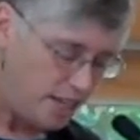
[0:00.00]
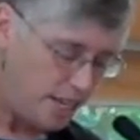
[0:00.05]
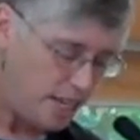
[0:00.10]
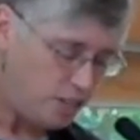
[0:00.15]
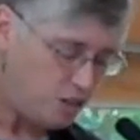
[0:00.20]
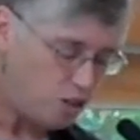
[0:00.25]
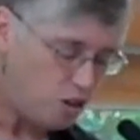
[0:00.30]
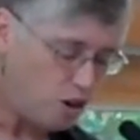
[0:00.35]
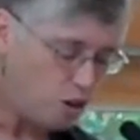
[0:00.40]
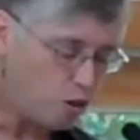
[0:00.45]

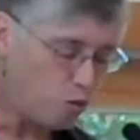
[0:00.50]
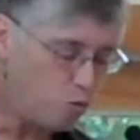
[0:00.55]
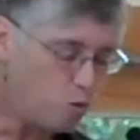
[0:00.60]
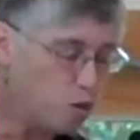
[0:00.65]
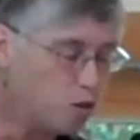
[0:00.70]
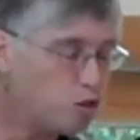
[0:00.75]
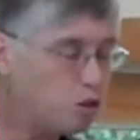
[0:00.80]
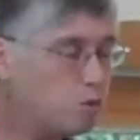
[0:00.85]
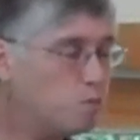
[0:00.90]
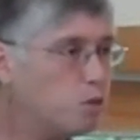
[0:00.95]
He saw the
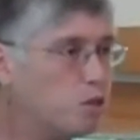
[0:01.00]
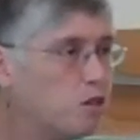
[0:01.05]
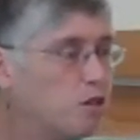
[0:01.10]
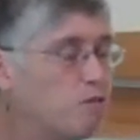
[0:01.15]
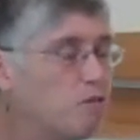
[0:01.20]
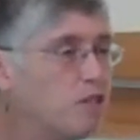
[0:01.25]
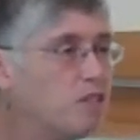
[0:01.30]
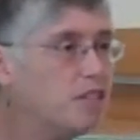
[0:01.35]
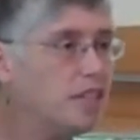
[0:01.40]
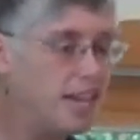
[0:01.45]
worship
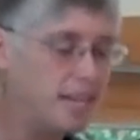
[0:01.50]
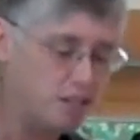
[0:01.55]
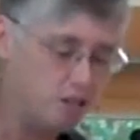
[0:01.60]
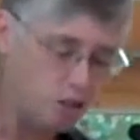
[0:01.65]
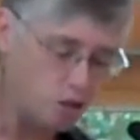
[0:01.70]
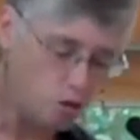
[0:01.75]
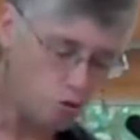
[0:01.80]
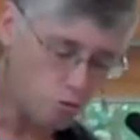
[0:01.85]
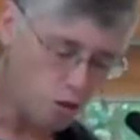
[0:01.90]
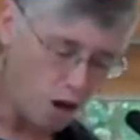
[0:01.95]
service
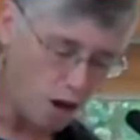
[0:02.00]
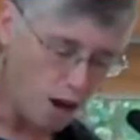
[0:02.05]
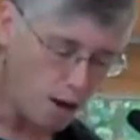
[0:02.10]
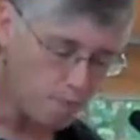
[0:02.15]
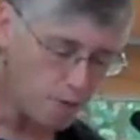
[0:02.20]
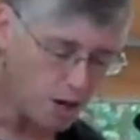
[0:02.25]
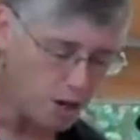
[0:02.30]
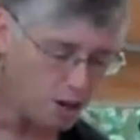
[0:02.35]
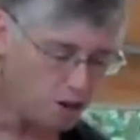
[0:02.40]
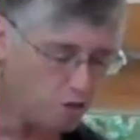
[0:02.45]
as a
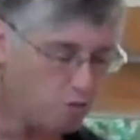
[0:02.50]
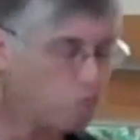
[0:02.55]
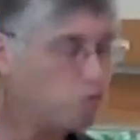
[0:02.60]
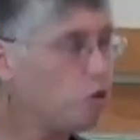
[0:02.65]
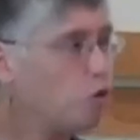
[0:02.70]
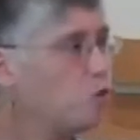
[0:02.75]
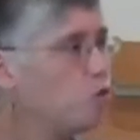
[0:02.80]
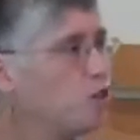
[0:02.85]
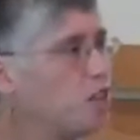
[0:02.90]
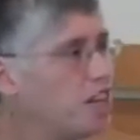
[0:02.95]
drama
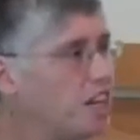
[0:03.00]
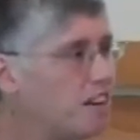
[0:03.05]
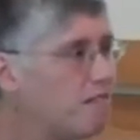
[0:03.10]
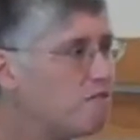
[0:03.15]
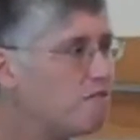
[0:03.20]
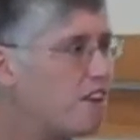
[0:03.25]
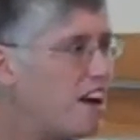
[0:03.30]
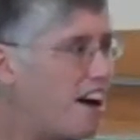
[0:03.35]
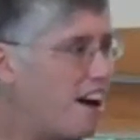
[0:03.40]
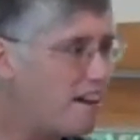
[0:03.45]
unfolding
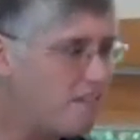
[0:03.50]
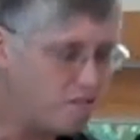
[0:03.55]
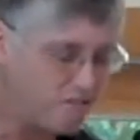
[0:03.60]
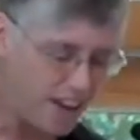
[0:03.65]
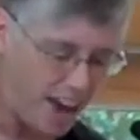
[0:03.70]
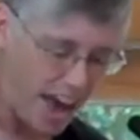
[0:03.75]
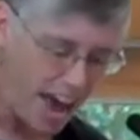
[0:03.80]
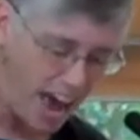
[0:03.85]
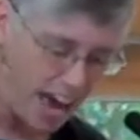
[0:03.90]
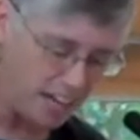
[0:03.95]
in 5
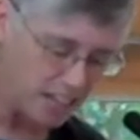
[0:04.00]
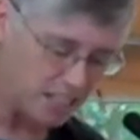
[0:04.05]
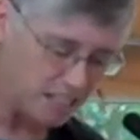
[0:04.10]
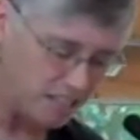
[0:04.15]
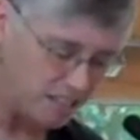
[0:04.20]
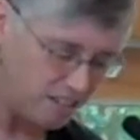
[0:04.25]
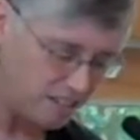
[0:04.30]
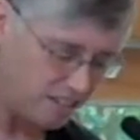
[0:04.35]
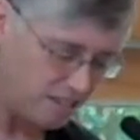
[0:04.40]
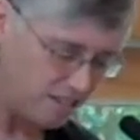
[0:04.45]

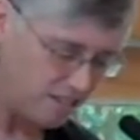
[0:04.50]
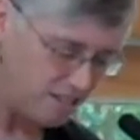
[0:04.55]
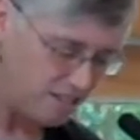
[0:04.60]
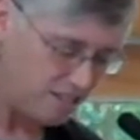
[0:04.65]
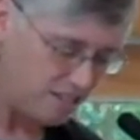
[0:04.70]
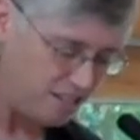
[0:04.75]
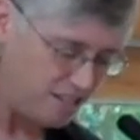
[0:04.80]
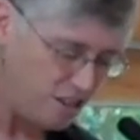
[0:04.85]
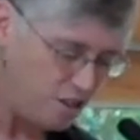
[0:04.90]
acts.